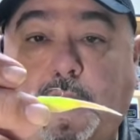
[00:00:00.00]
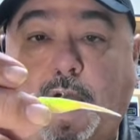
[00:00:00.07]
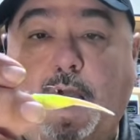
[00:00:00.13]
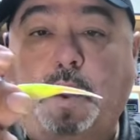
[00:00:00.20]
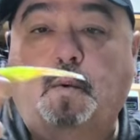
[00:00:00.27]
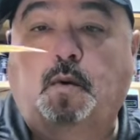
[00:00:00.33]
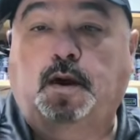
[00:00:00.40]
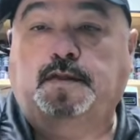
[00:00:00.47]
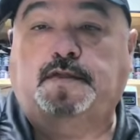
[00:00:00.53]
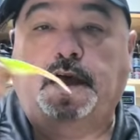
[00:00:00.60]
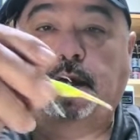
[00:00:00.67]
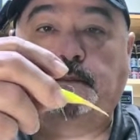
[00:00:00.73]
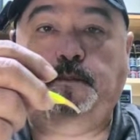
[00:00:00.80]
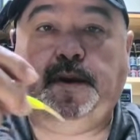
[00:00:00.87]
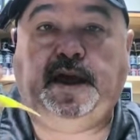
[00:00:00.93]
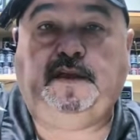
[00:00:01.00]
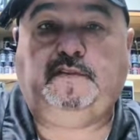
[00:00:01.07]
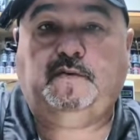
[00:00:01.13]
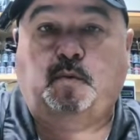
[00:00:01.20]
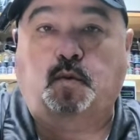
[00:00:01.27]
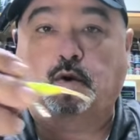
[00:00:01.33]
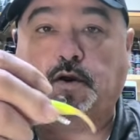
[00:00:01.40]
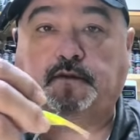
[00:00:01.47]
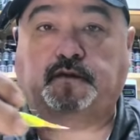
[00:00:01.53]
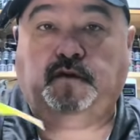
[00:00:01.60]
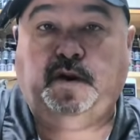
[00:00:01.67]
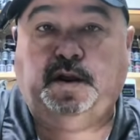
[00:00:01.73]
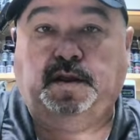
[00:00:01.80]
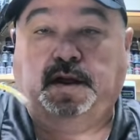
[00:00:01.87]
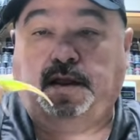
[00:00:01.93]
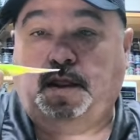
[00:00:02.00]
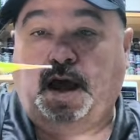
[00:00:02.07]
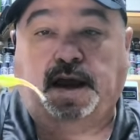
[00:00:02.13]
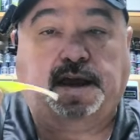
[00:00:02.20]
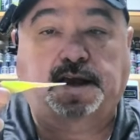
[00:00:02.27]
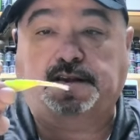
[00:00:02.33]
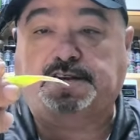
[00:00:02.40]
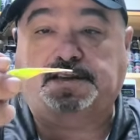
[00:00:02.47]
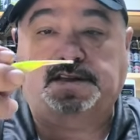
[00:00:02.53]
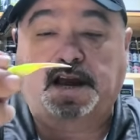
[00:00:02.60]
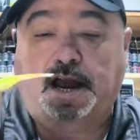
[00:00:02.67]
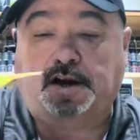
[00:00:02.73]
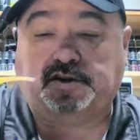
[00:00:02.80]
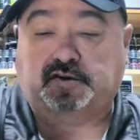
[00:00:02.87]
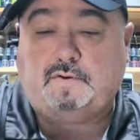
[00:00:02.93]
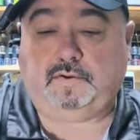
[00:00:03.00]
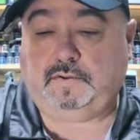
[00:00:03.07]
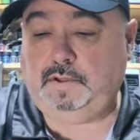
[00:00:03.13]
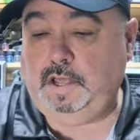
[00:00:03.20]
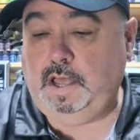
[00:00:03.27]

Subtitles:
I want that bait to work freely, like it's natural.